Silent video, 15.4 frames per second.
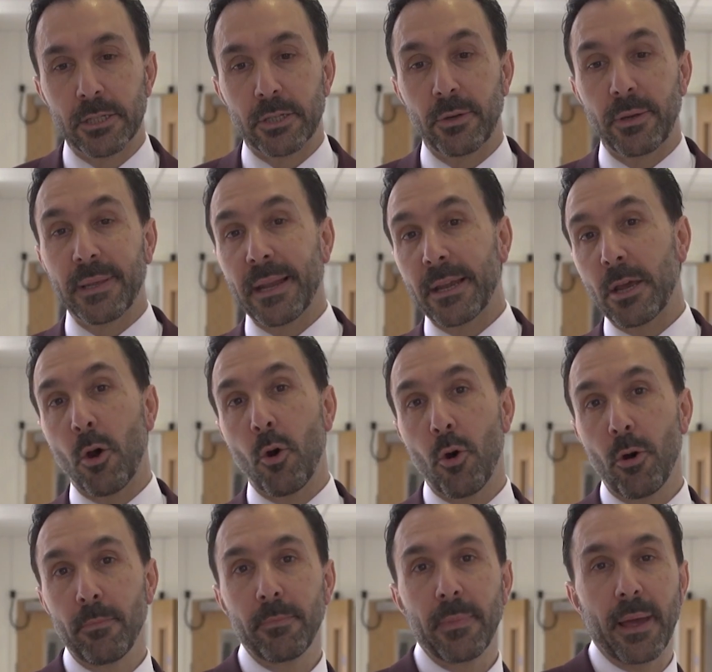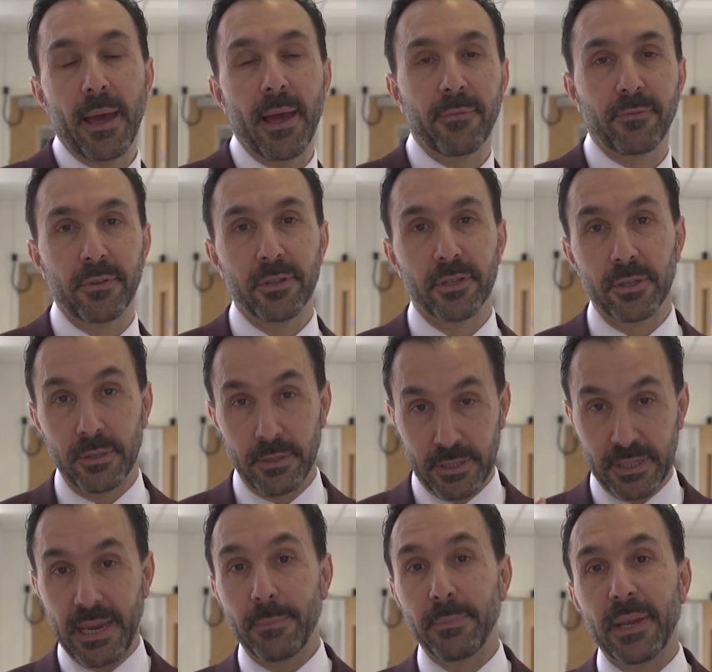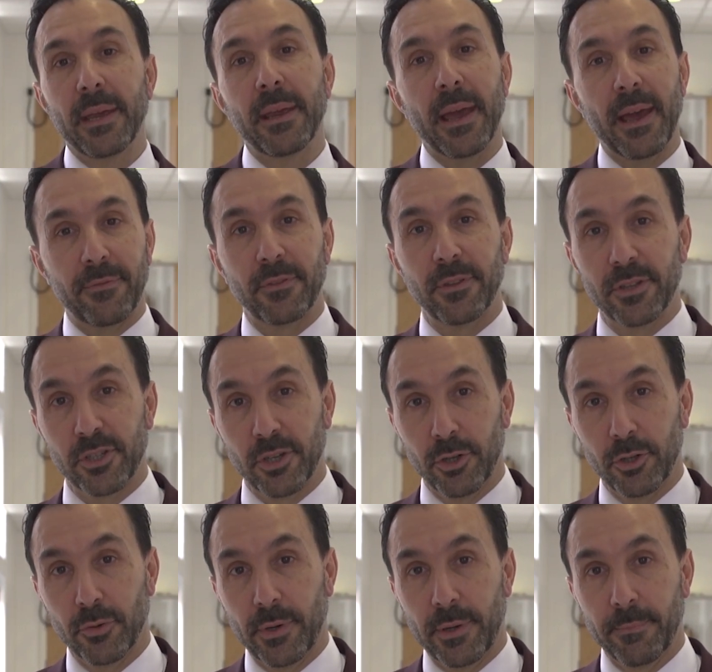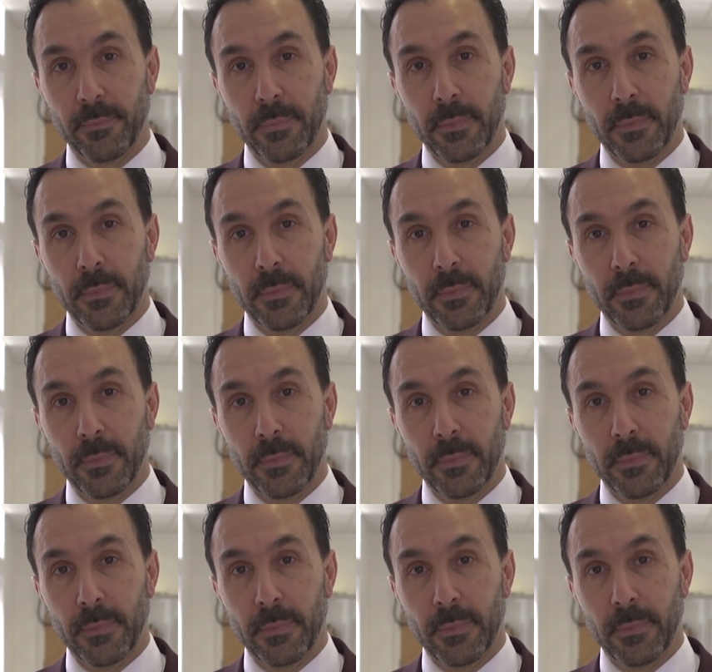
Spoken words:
So you then go home after the same day after the surgery.